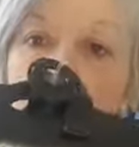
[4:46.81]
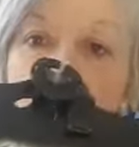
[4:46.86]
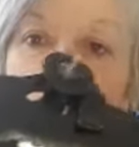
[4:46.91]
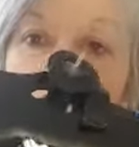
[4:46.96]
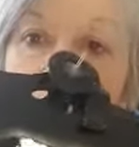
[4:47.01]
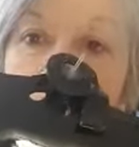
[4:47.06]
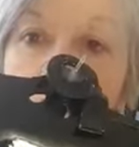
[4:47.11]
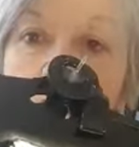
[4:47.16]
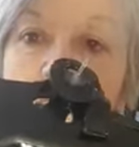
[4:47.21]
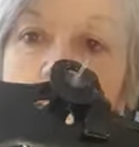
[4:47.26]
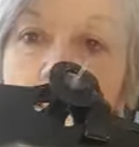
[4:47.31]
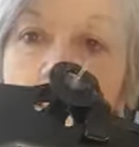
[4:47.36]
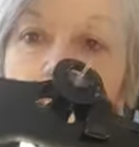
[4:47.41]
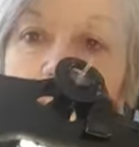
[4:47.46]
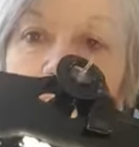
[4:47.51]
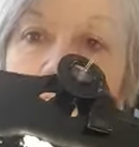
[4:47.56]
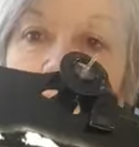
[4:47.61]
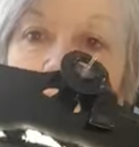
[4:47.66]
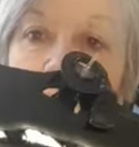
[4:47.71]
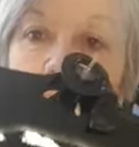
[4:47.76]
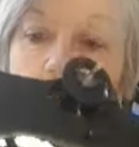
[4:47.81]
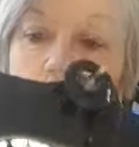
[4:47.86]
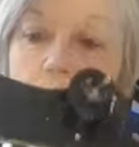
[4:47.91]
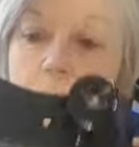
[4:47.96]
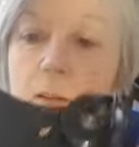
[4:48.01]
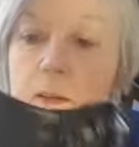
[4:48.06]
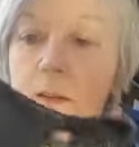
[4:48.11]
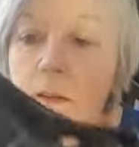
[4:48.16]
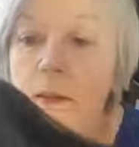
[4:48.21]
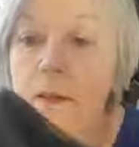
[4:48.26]
the nice little heel.
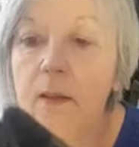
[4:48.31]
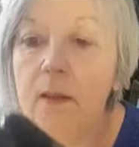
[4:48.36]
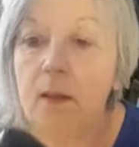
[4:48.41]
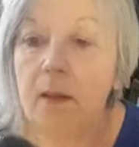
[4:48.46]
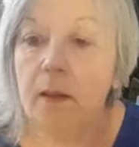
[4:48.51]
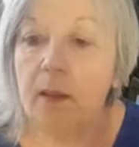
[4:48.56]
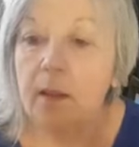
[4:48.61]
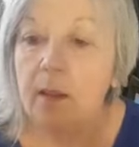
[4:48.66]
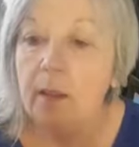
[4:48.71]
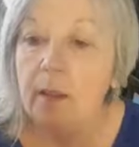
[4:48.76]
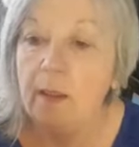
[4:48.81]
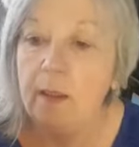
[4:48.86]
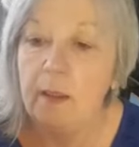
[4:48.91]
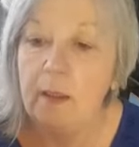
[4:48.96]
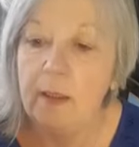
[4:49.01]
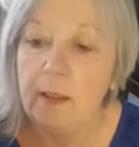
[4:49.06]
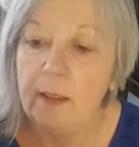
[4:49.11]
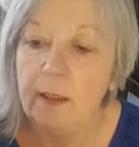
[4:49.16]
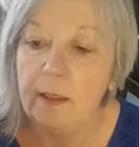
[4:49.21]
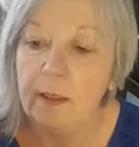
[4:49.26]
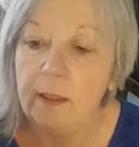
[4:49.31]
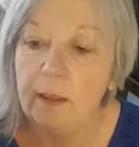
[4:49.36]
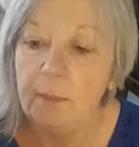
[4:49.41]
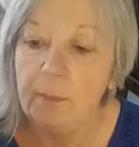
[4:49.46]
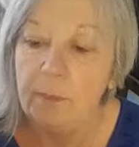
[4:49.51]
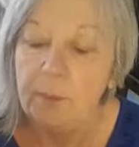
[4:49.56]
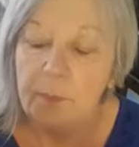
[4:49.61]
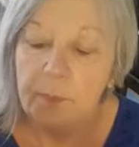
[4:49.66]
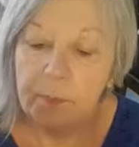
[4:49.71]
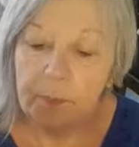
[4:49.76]

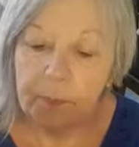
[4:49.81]
And